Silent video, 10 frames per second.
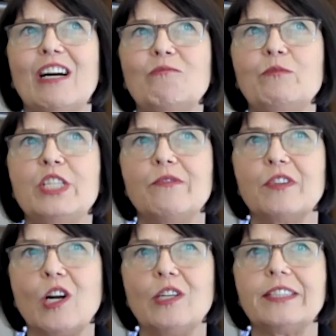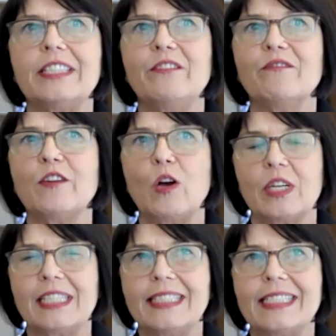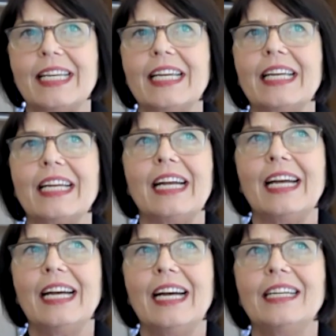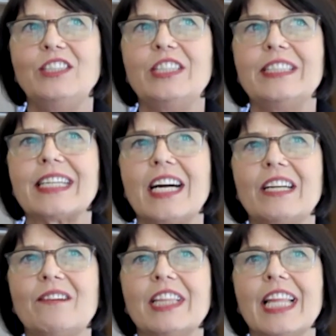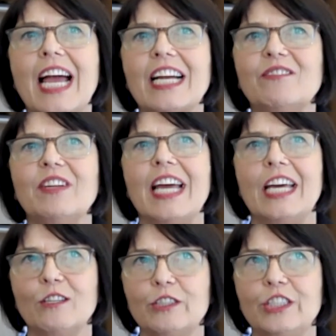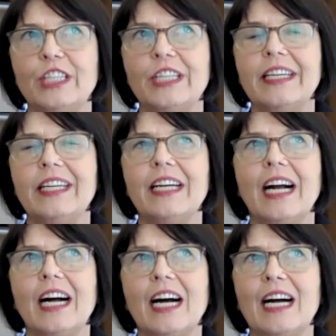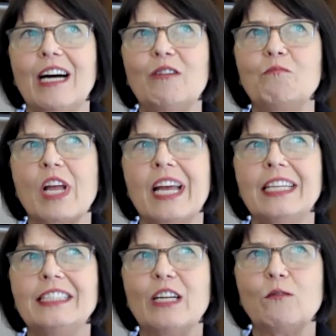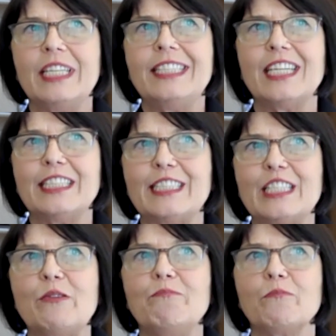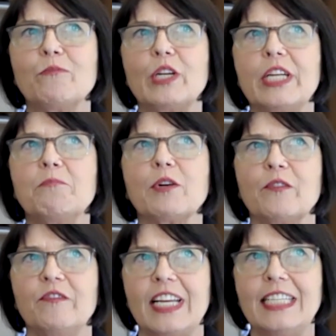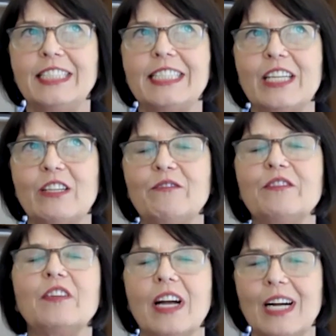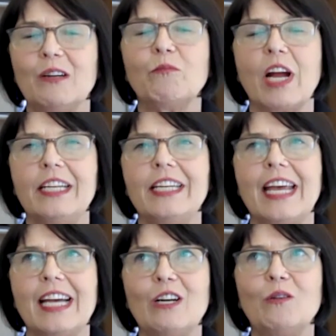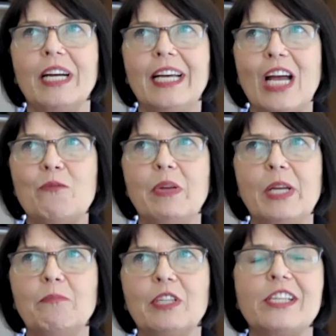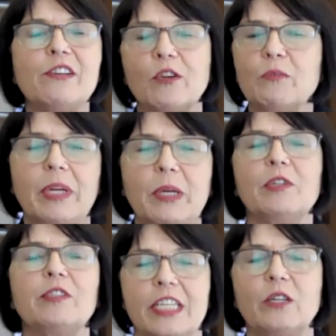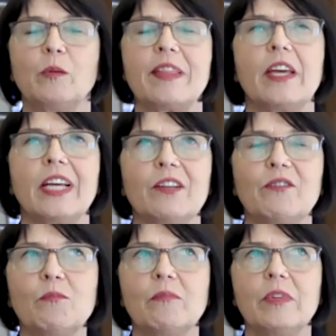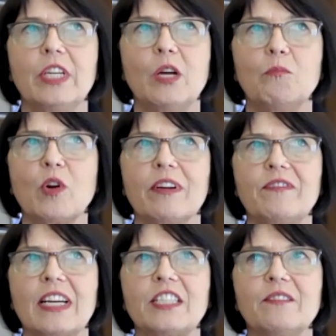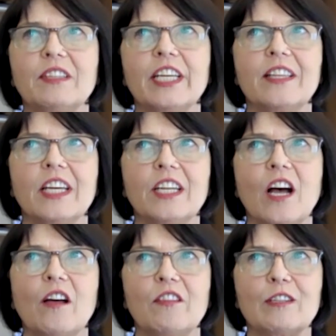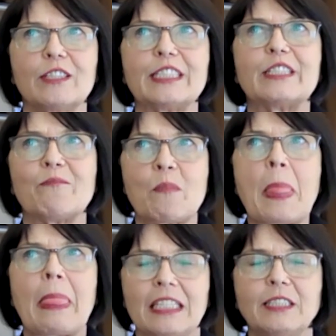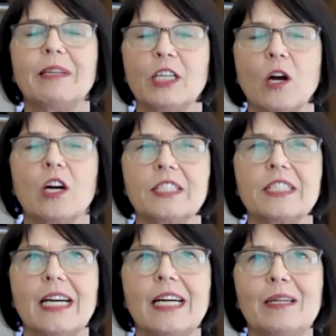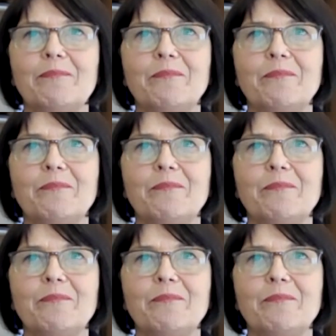difficulty focusing, just kind of a lack of energy. So it does seem pretty pervasive right now, and different people deal with it, you know, more effectively than others. It's been a hard time.